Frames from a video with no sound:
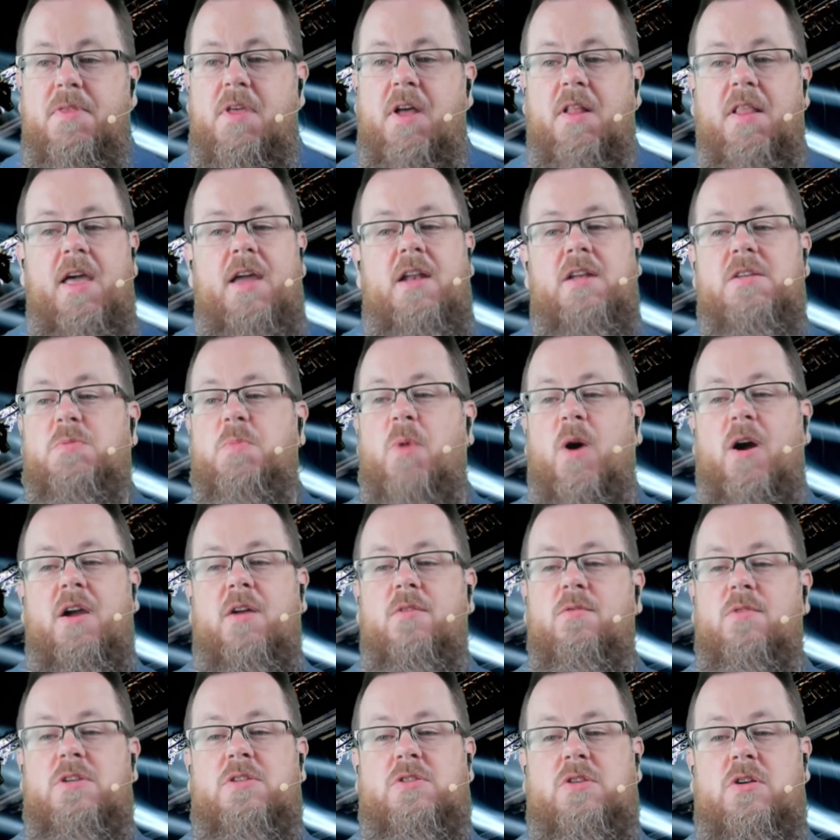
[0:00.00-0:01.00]
The latest
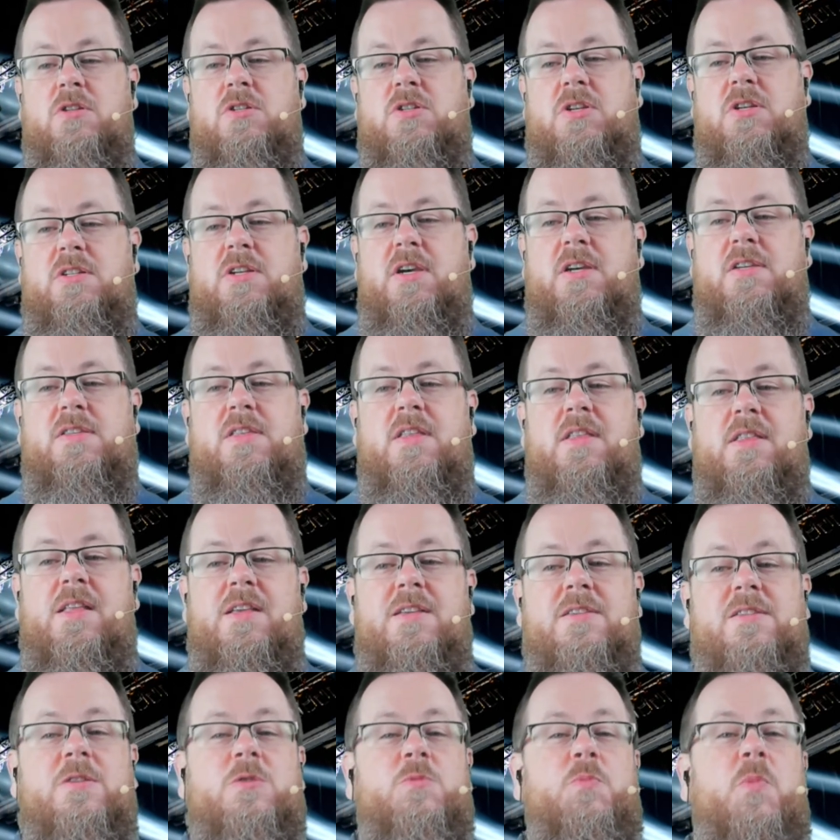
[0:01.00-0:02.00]
market research suggests that
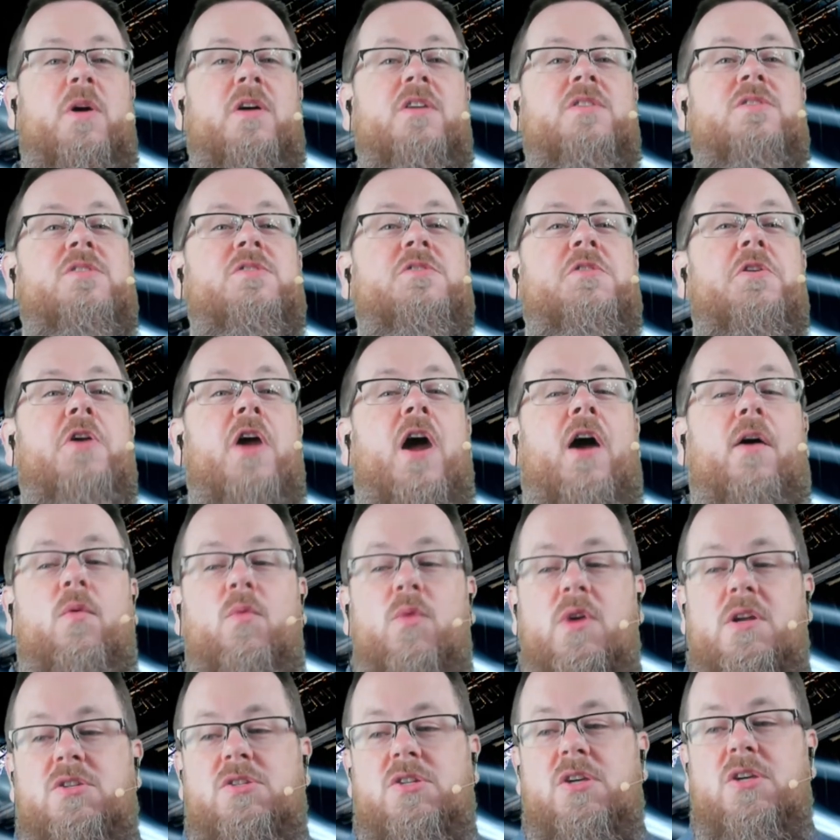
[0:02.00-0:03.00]
these experiences are now
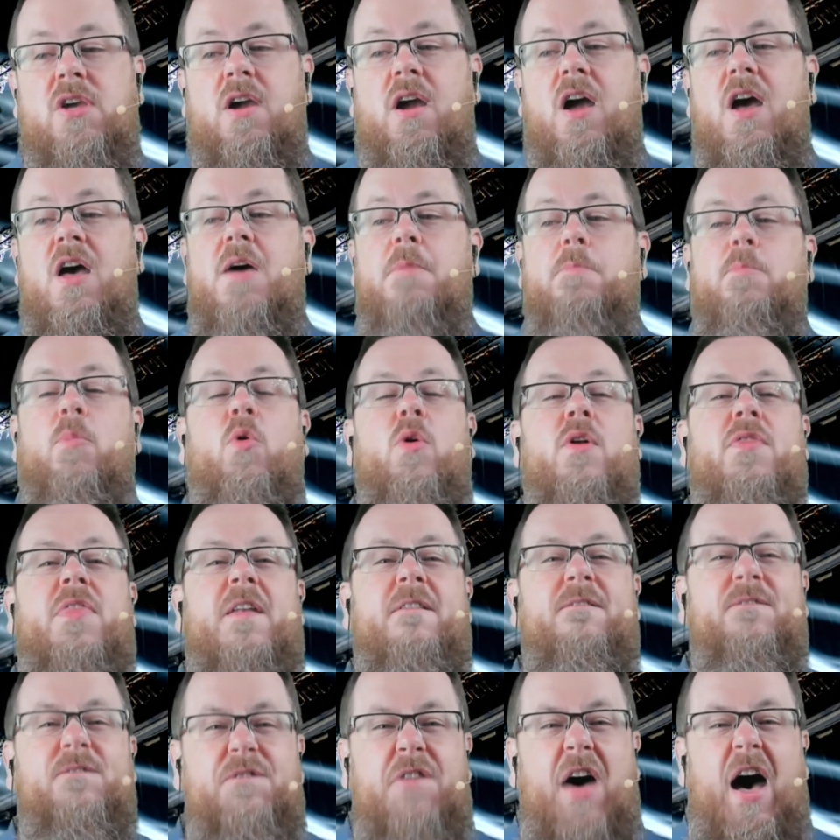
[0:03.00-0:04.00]
reaching more
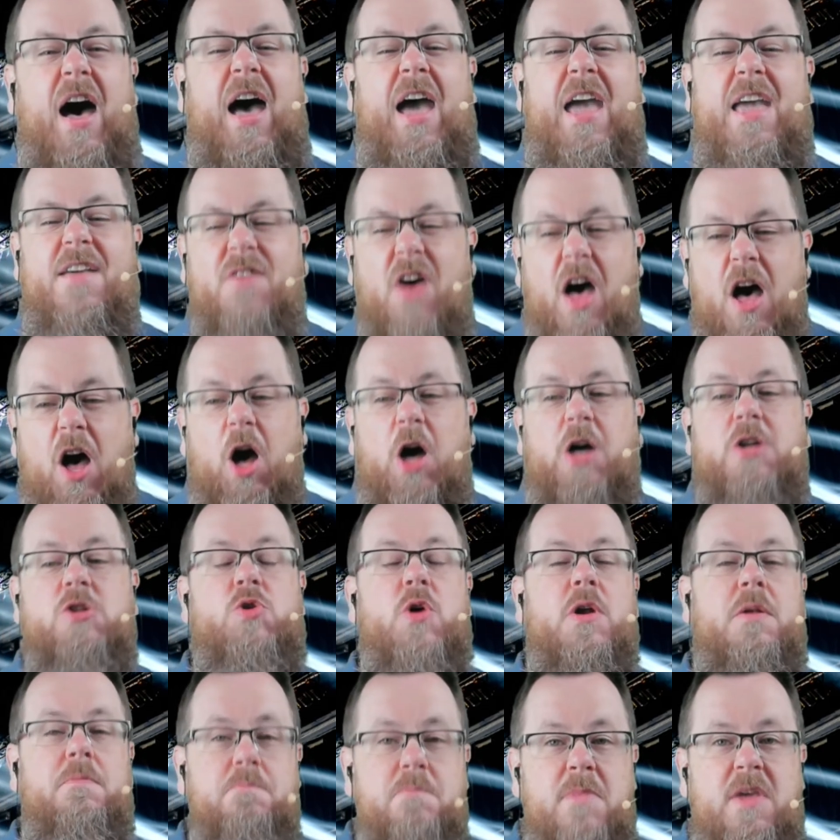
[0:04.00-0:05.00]
than
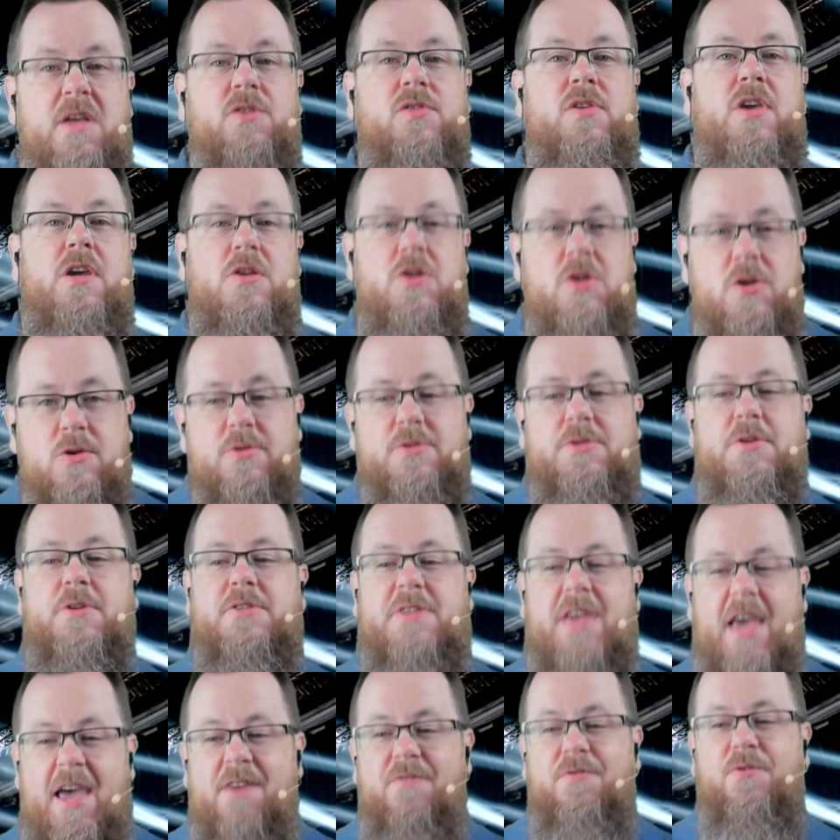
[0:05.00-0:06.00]
500 million
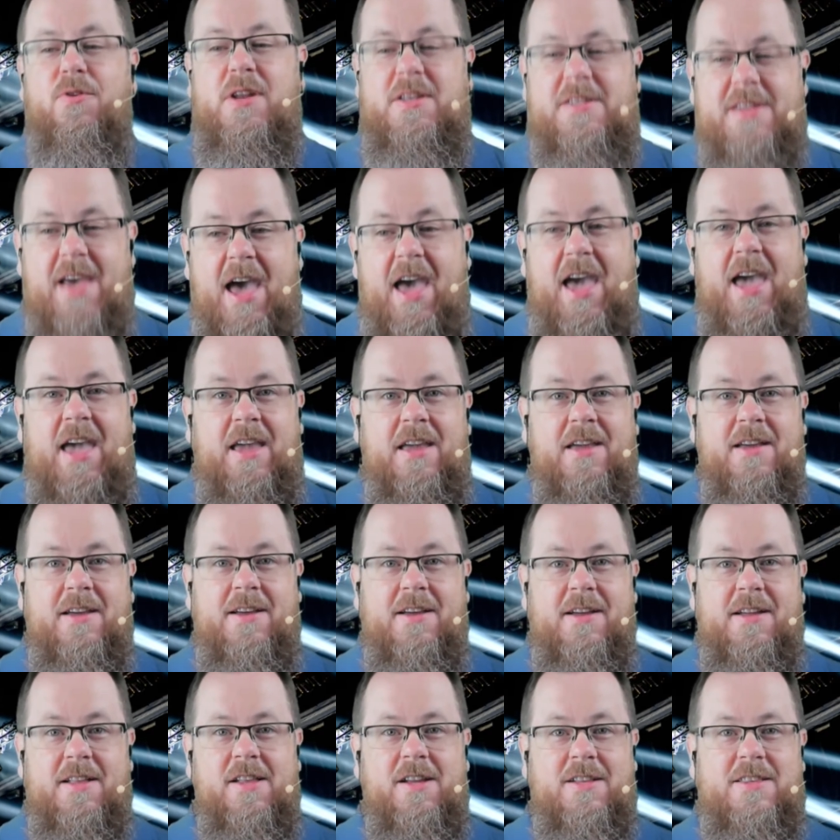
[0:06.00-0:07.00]
users every day.
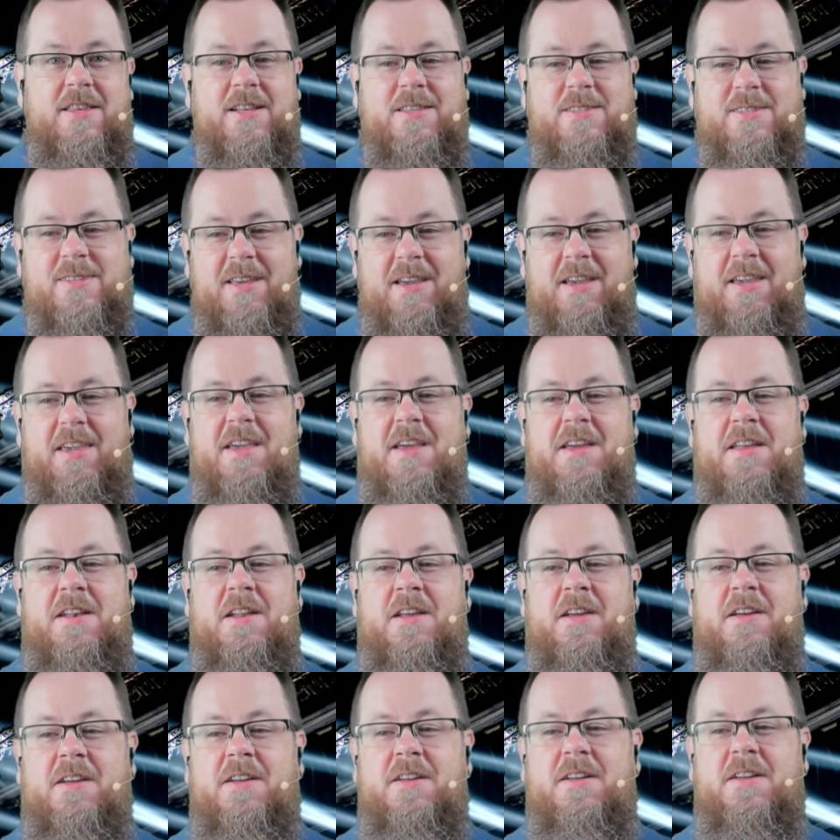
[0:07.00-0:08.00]
Let that sink
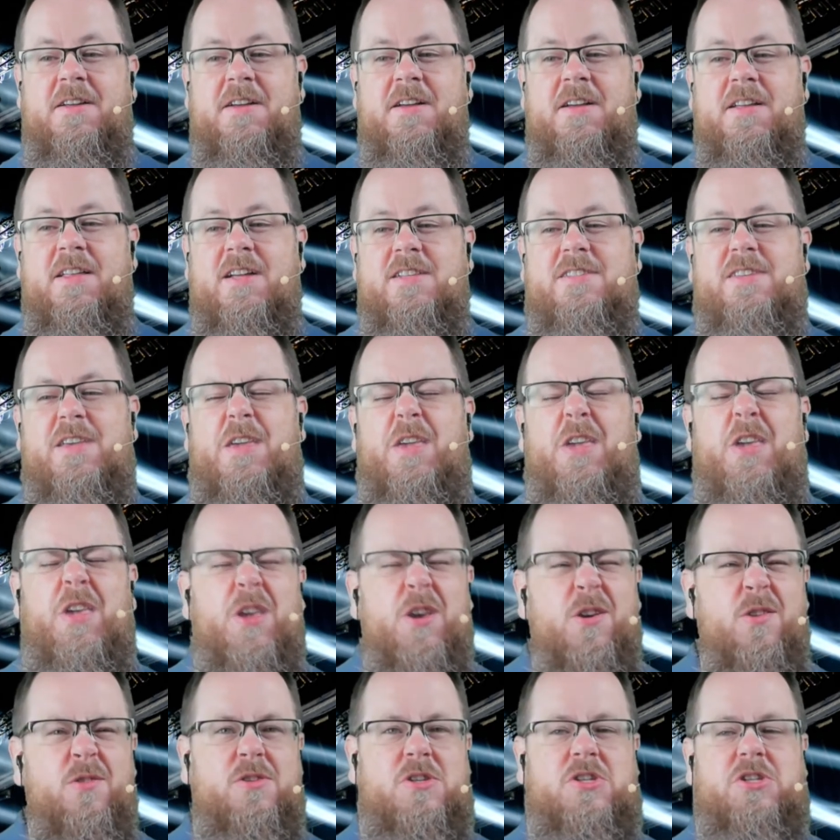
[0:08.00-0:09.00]
in. That's a
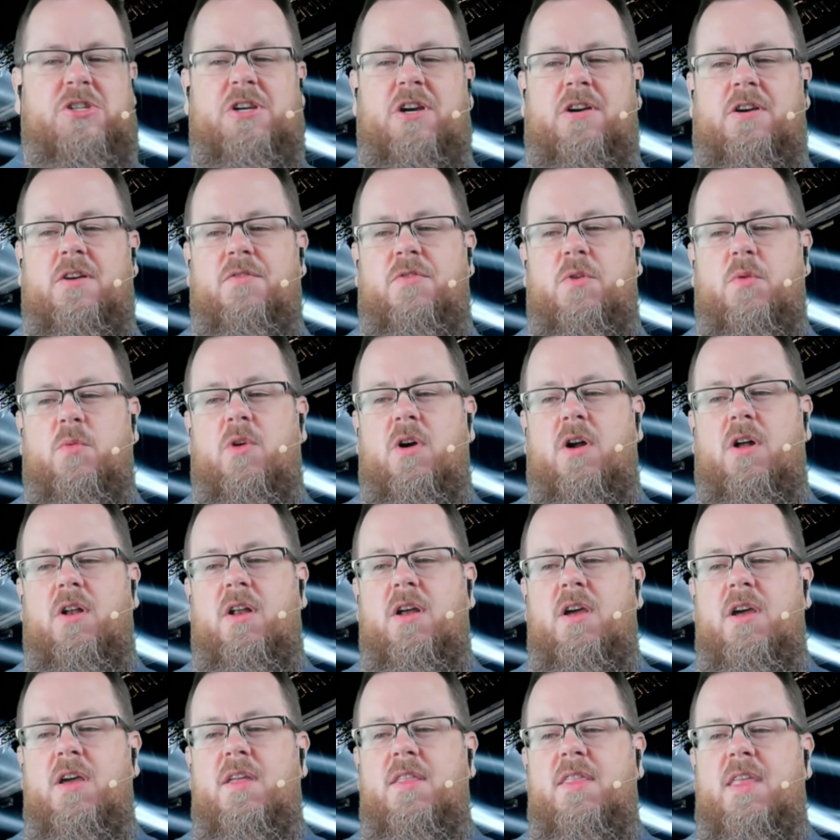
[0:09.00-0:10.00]
huge chunk of the
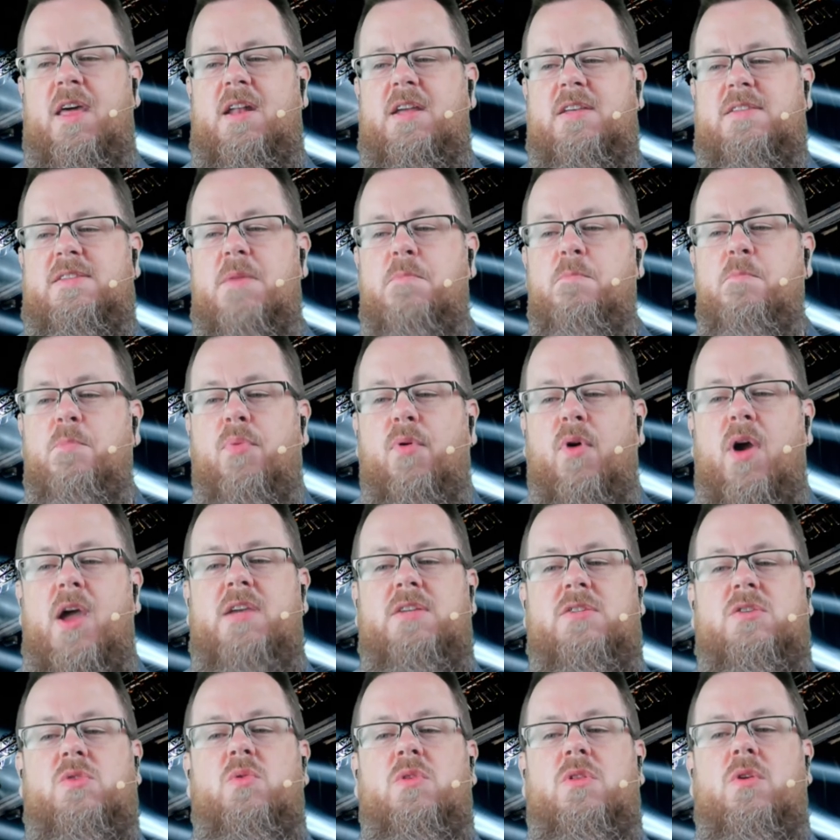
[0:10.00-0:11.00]
world that has
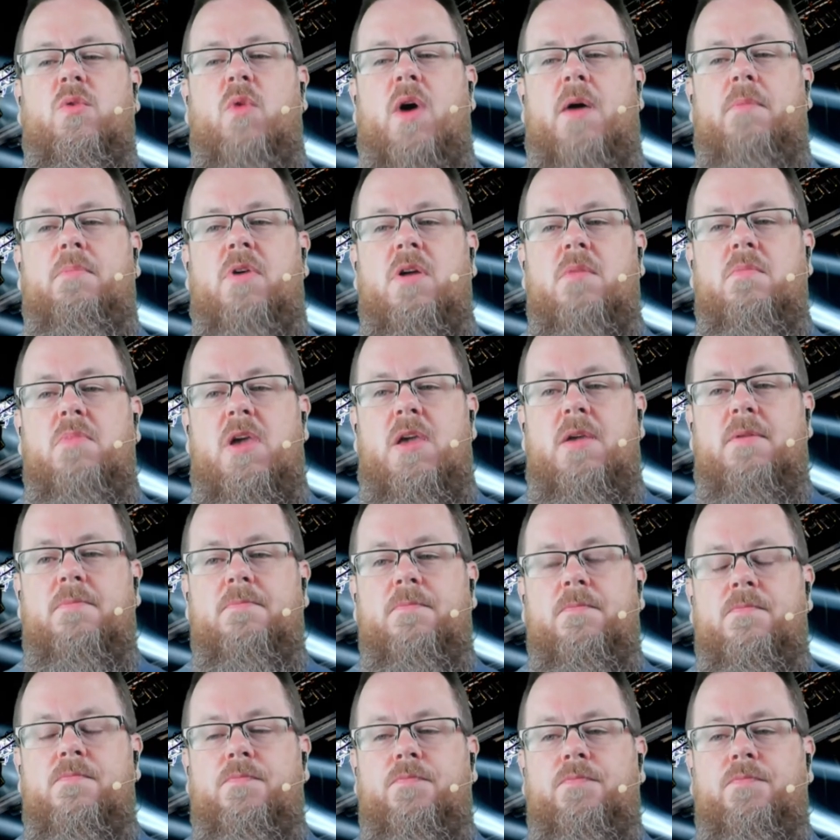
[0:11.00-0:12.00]
embraced what the web could be.